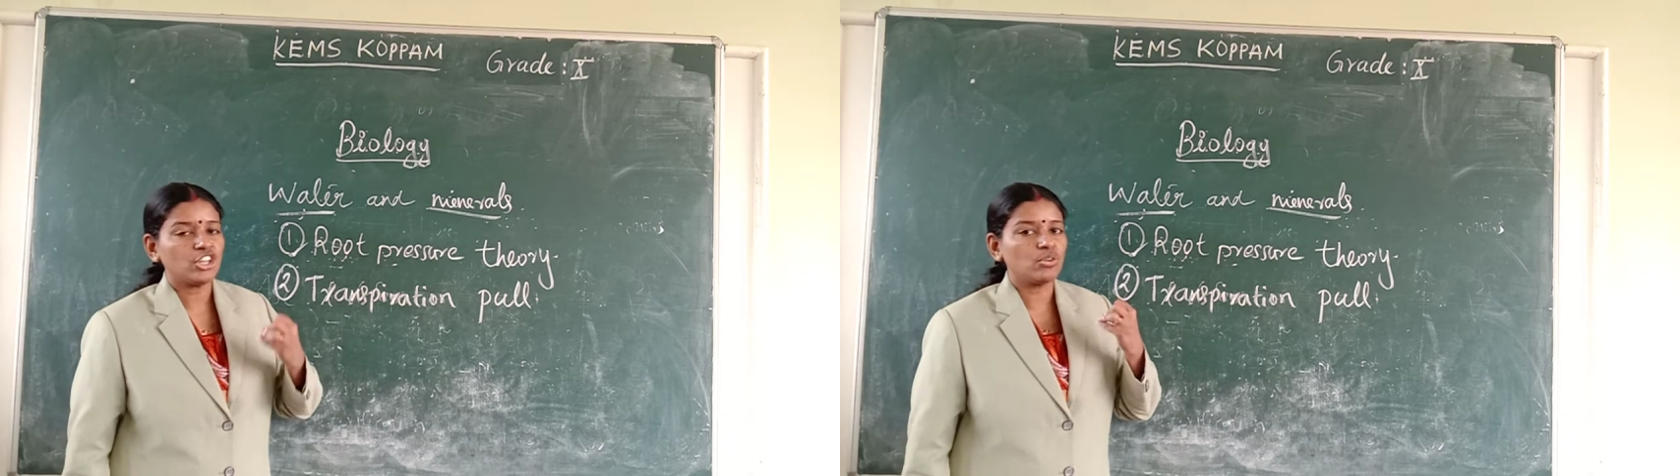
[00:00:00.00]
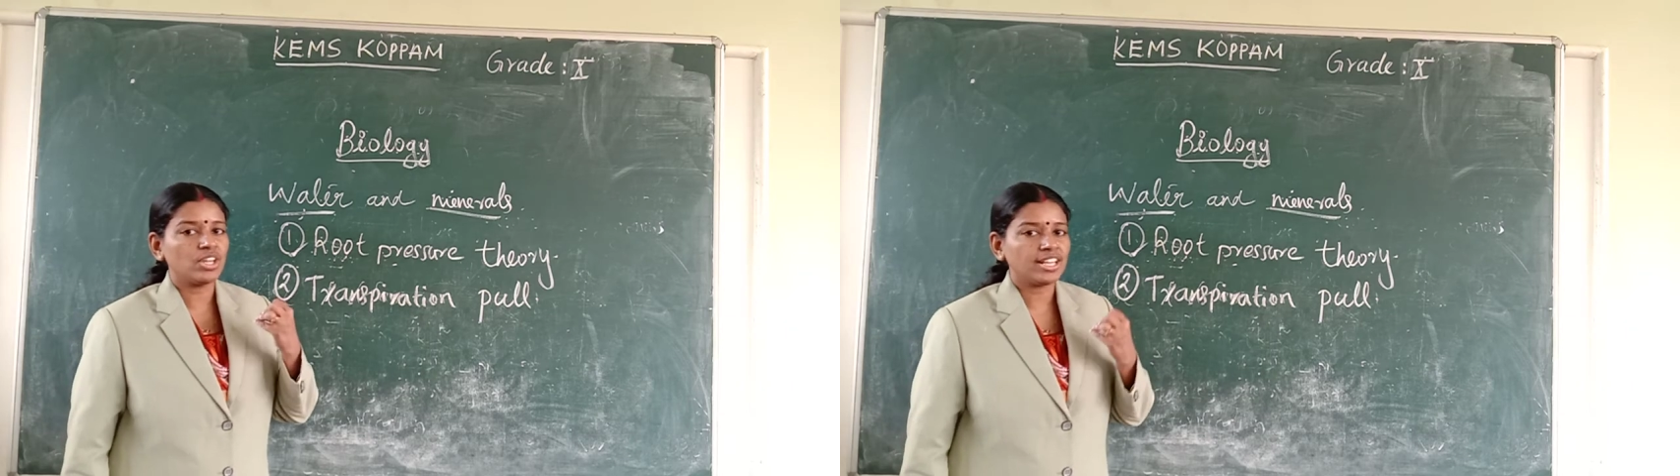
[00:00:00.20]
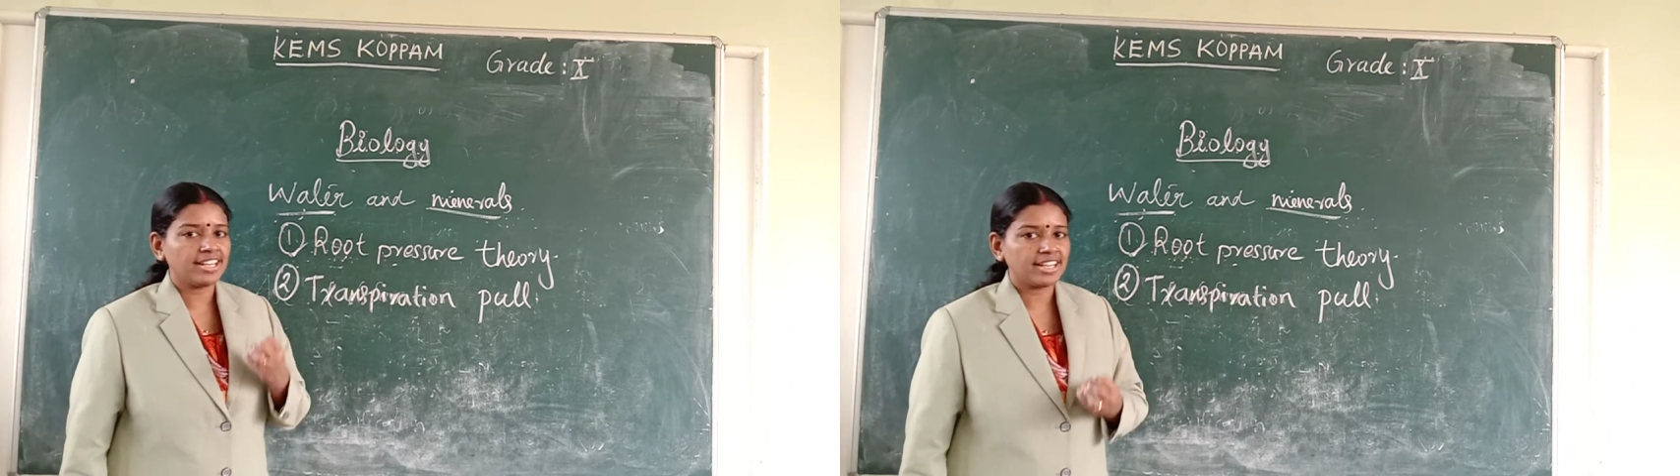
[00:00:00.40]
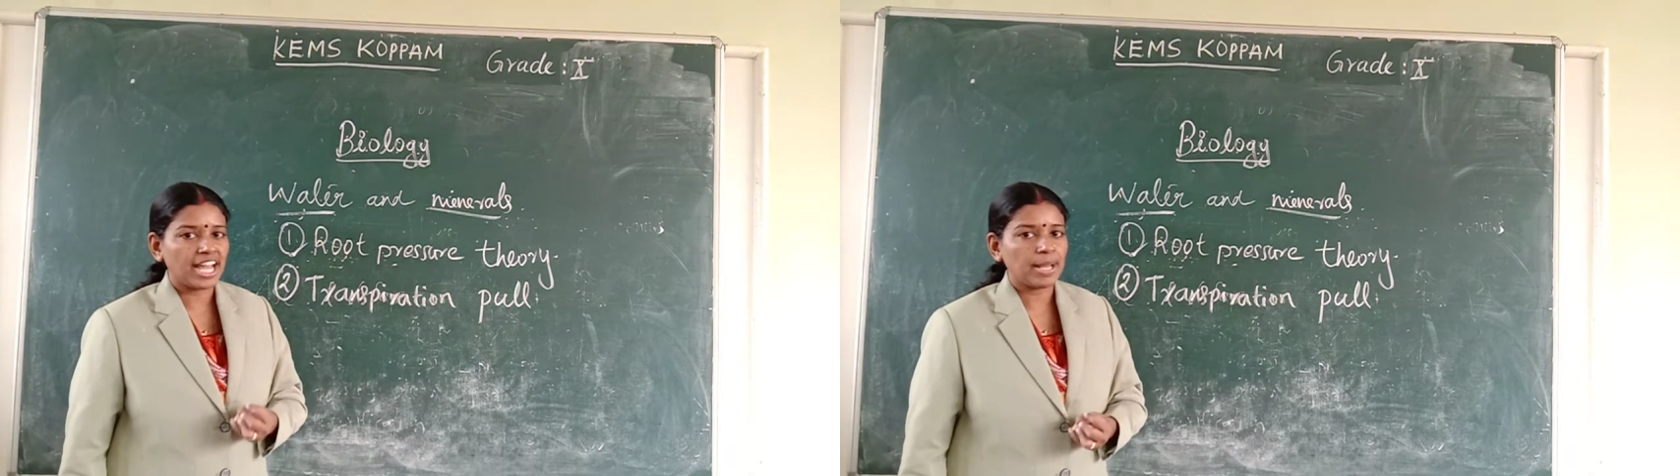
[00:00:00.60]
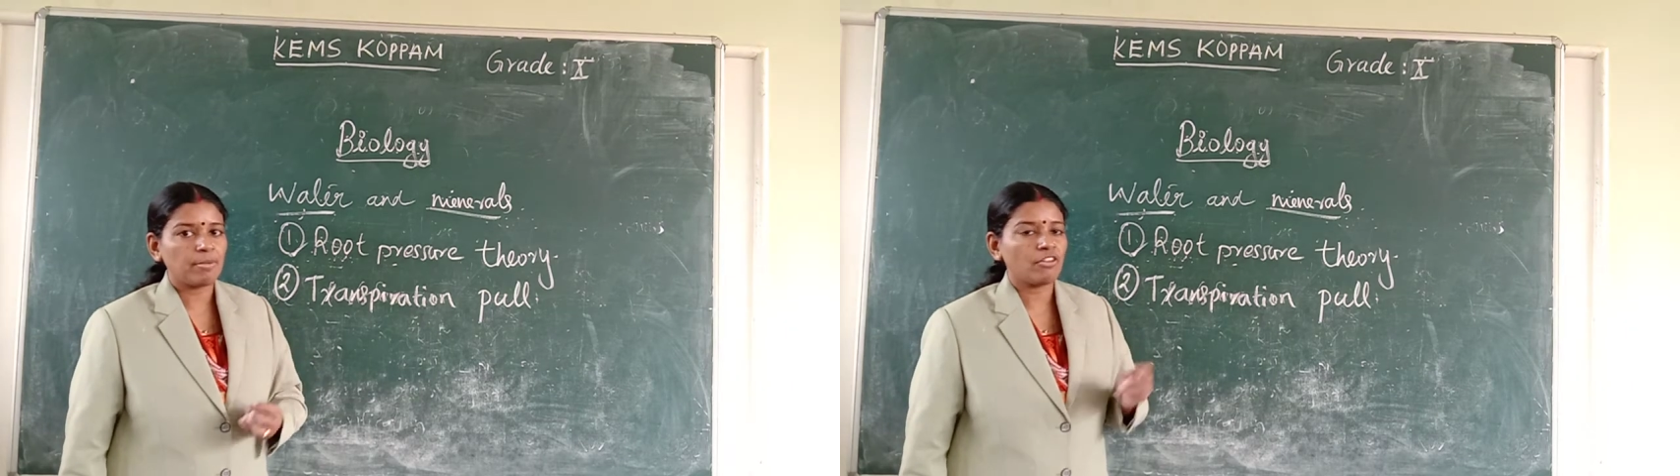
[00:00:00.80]
during the
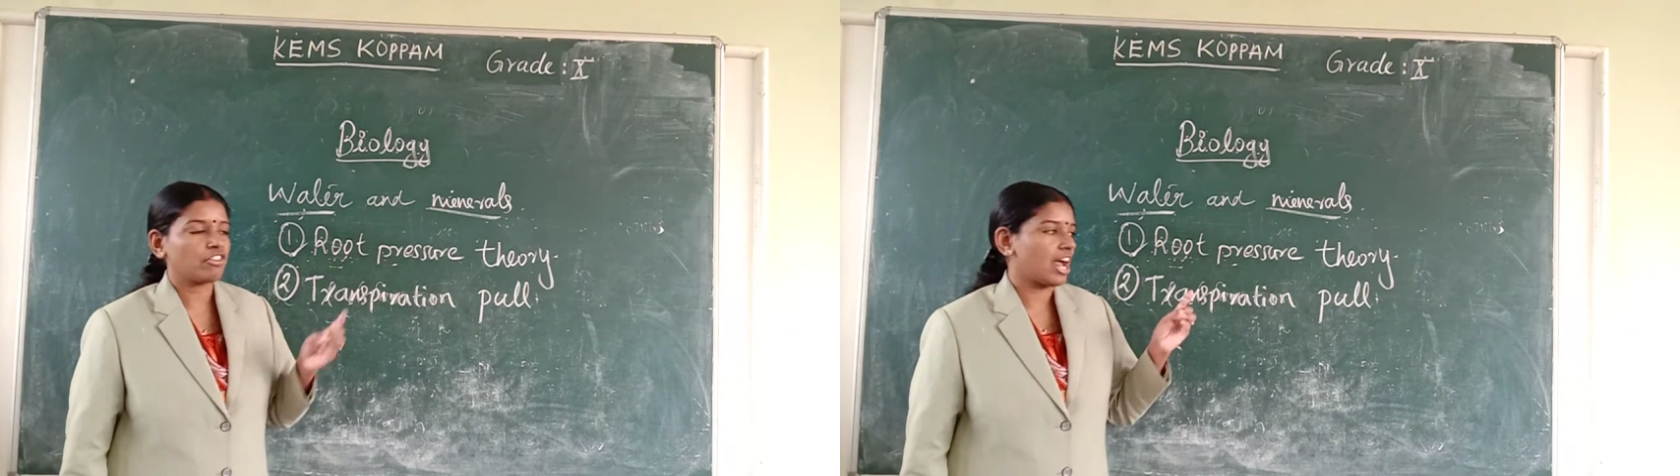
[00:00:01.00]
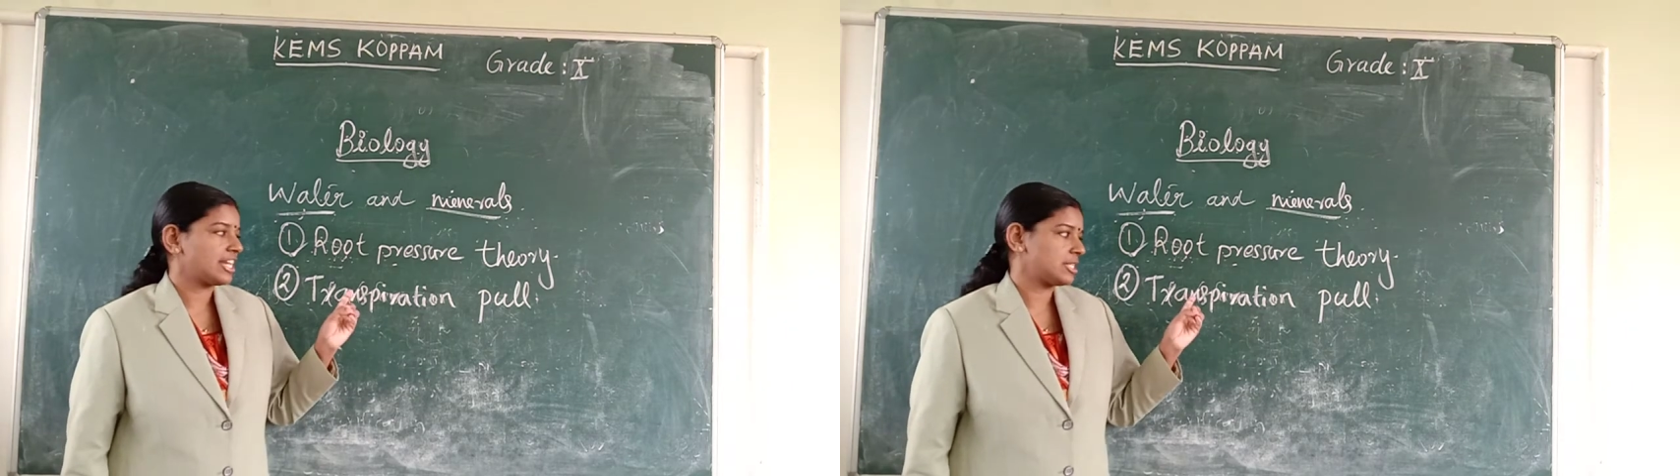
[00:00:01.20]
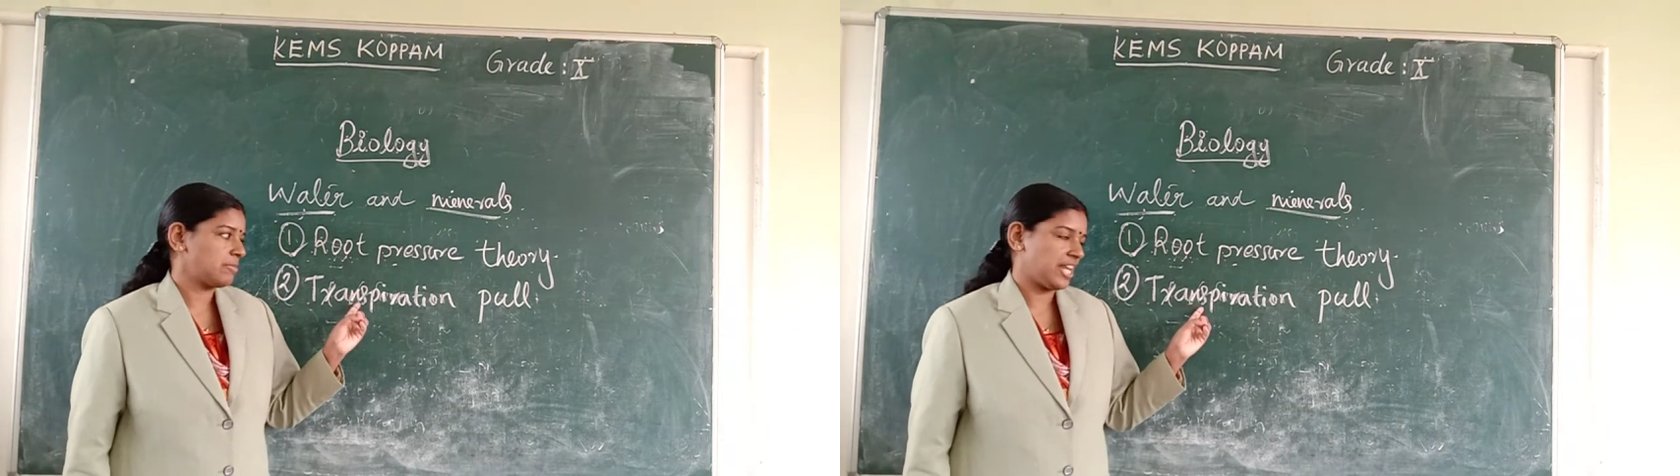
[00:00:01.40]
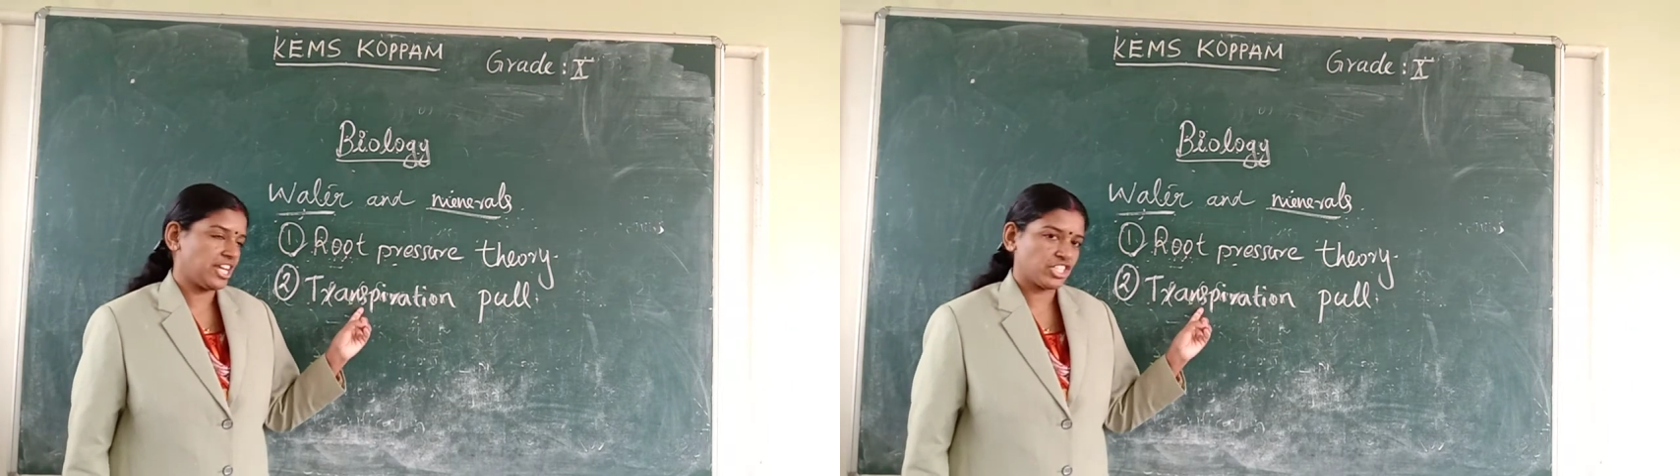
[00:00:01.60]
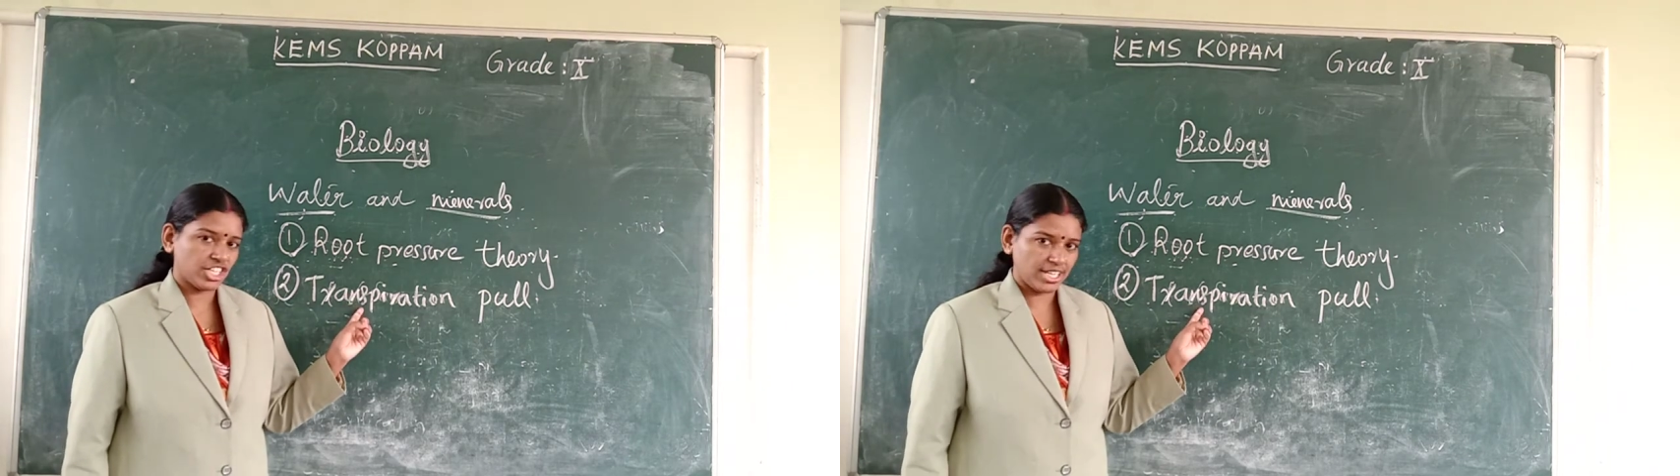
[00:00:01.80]
time of
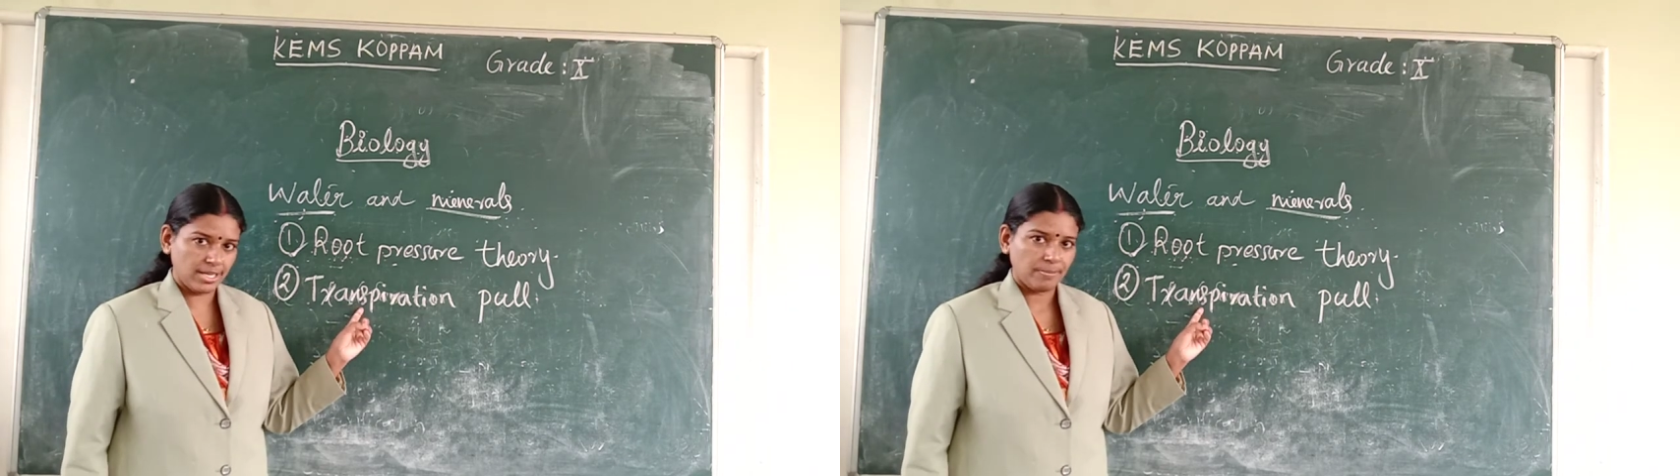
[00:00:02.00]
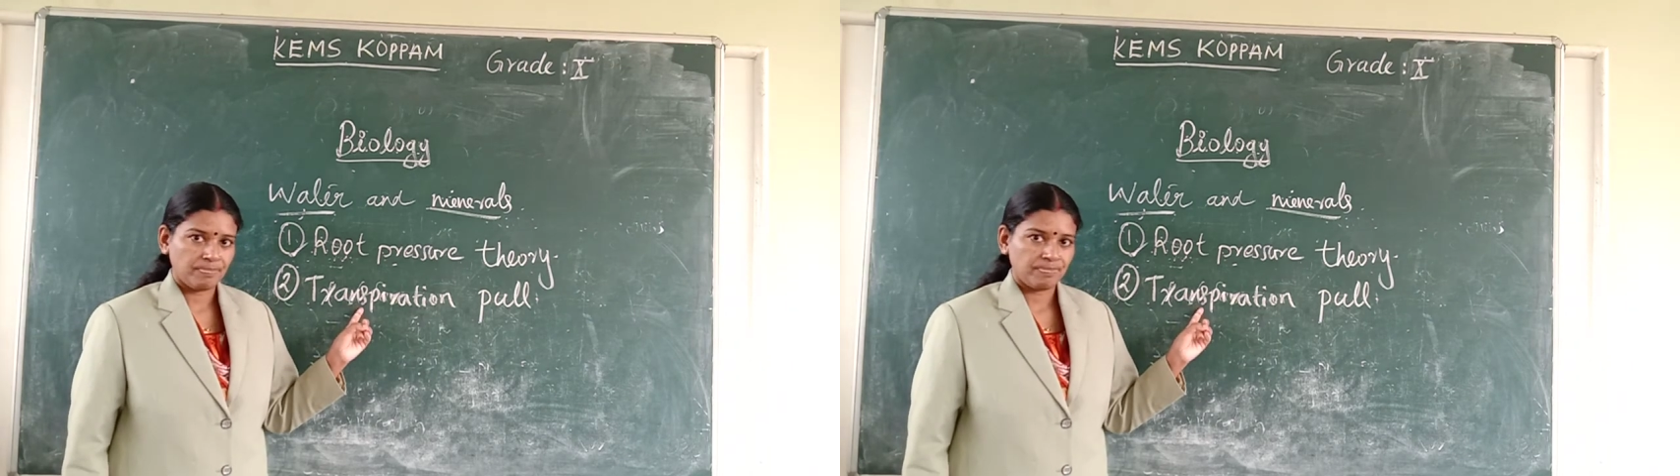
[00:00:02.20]
transpiration,